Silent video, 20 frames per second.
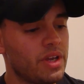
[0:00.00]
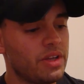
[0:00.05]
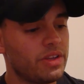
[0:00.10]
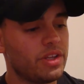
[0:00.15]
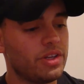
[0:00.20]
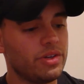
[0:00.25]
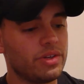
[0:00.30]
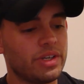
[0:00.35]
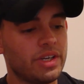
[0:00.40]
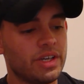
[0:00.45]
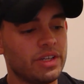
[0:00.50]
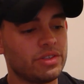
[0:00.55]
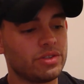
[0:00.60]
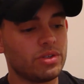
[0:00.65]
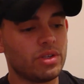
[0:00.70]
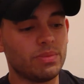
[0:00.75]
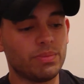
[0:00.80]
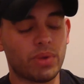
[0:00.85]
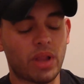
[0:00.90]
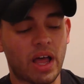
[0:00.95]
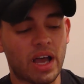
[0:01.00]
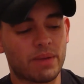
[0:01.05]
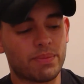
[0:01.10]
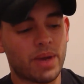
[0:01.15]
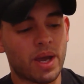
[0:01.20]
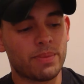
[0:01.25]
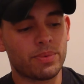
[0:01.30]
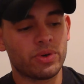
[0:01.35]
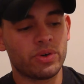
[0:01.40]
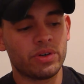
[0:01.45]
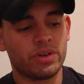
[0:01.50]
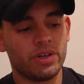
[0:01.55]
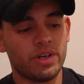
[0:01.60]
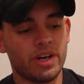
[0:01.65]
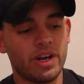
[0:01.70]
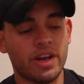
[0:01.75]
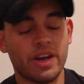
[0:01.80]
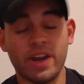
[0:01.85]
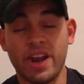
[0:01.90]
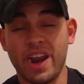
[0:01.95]
Then you get into the black pepper,
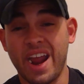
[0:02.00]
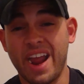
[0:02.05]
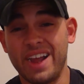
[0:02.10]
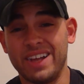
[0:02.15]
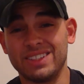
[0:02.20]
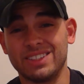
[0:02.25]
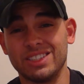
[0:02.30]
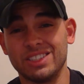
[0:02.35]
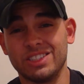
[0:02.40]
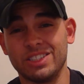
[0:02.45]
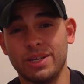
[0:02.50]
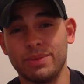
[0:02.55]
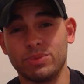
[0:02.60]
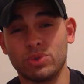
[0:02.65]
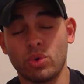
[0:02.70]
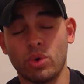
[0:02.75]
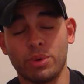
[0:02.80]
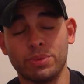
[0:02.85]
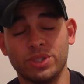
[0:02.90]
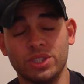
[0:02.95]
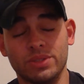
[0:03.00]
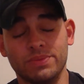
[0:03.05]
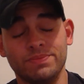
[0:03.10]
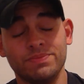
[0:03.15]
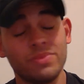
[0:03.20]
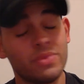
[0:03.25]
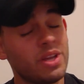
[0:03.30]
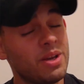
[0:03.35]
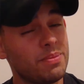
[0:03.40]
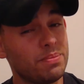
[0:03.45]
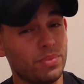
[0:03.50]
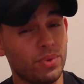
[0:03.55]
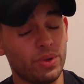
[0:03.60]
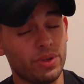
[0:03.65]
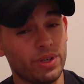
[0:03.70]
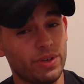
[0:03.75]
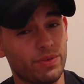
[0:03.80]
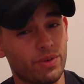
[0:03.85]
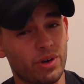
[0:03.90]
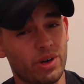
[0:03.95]
and it enhances the absorption.
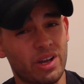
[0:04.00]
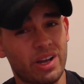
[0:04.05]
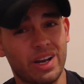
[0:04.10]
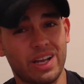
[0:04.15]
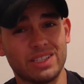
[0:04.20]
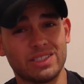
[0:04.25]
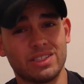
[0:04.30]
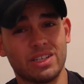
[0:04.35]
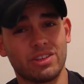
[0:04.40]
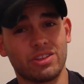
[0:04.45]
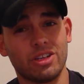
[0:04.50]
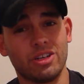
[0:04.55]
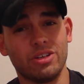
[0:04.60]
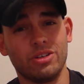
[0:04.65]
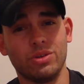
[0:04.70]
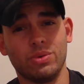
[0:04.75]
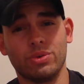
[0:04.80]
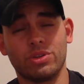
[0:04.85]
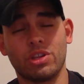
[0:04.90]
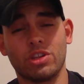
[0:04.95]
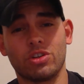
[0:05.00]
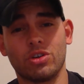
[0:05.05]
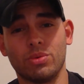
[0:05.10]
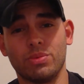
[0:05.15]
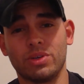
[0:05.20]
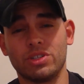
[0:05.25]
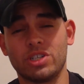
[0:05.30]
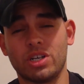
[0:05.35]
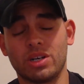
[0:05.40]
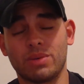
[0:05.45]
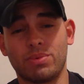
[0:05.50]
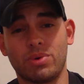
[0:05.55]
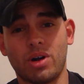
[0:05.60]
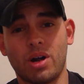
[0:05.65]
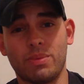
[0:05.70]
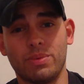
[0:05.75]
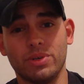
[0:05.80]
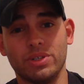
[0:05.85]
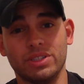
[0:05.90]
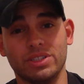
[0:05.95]
Believe it or not, has nothing to do with the thermogenic
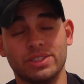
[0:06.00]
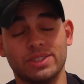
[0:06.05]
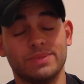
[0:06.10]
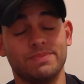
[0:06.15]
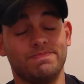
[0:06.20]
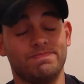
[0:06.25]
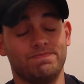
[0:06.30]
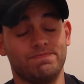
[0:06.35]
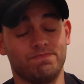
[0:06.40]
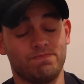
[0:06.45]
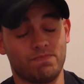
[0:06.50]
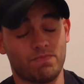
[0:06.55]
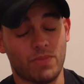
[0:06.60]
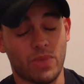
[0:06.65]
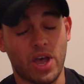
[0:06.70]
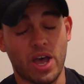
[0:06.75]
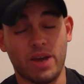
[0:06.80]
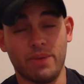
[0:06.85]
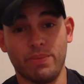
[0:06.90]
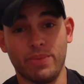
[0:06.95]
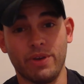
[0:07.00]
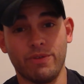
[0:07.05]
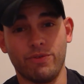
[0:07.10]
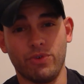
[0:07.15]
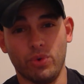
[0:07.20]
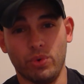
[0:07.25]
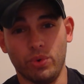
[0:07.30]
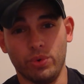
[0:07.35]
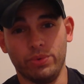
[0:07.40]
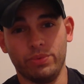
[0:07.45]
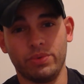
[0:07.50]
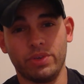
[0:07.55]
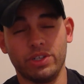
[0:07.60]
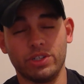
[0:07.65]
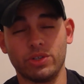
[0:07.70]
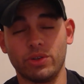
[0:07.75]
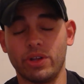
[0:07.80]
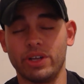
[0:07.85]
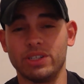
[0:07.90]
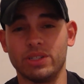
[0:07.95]
properties. Had me fooled
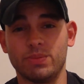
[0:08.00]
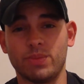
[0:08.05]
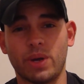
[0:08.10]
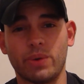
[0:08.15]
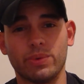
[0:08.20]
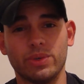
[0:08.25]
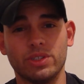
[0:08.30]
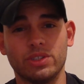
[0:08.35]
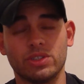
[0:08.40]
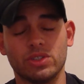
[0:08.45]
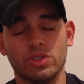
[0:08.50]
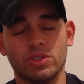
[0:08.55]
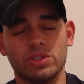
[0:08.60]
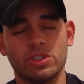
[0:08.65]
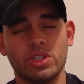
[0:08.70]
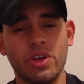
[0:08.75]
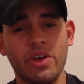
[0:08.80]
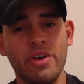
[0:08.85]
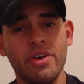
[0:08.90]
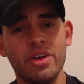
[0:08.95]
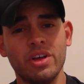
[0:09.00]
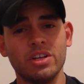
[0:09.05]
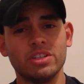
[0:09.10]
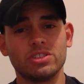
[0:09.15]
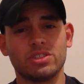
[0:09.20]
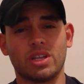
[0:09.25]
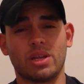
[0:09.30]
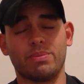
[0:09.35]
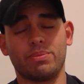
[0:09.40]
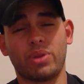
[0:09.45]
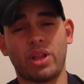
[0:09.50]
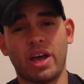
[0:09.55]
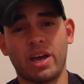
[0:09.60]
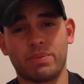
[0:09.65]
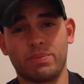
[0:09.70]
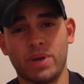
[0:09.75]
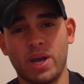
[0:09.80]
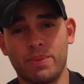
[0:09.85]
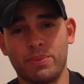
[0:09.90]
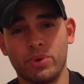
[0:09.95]
until I did my research. So that
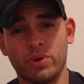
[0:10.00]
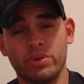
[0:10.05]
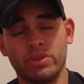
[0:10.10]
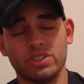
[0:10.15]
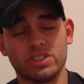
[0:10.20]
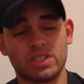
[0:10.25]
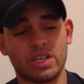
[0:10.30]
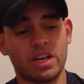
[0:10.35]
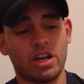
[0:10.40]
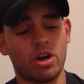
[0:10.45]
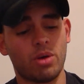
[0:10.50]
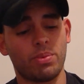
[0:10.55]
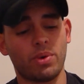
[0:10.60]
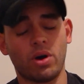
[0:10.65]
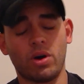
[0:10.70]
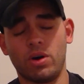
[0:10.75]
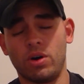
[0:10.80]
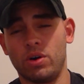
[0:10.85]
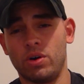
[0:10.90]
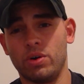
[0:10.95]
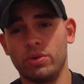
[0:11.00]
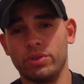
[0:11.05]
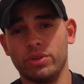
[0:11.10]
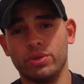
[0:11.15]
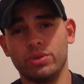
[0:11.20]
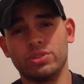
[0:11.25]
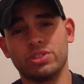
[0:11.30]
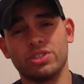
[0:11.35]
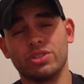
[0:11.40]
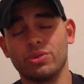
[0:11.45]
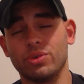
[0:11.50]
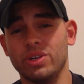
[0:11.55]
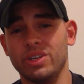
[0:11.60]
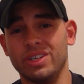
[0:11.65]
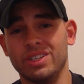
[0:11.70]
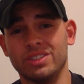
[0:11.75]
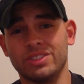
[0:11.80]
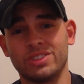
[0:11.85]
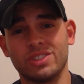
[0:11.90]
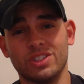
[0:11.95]
black pepper is going to help all those
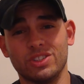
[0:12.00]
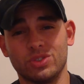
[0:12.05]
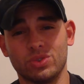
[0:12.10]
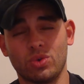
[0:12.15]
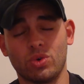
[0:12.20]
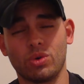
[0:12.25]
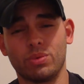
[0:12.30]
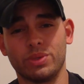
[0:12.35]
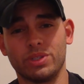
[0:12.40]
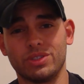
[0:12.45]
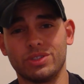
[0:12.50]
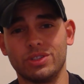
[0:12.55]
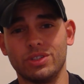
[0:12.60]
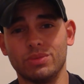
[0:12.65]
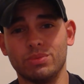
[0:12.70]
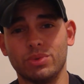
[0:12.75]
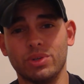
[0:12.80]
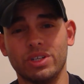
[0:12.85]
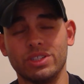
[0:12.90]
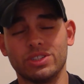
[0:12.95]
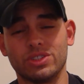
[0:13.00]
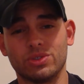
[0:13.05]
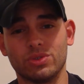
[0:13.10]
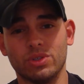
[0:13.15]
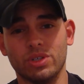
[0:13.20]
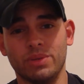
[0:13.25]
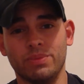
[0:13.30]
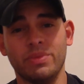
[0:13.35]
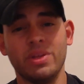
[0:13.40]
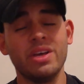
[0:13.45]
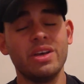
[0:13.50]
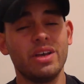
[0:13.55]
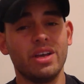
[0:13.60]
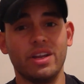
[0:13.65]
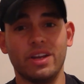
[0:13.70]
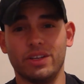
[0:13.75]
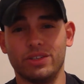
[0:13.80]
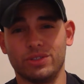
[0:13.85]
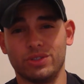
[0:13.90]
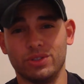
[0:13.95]
ingredients absorb into your bloodstream
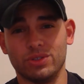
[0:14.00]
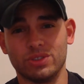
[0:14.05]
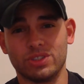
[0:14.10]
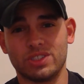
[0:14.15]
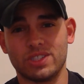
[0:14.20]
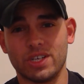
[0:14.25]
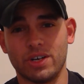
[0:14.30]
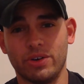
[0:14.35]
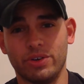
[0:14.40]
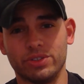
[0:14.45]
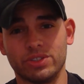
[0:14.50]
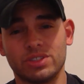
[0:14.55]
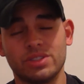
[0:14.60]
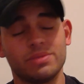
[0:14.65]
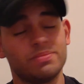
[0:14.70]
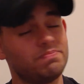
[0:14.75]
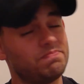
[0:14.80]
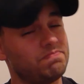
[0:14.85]
and into your cells.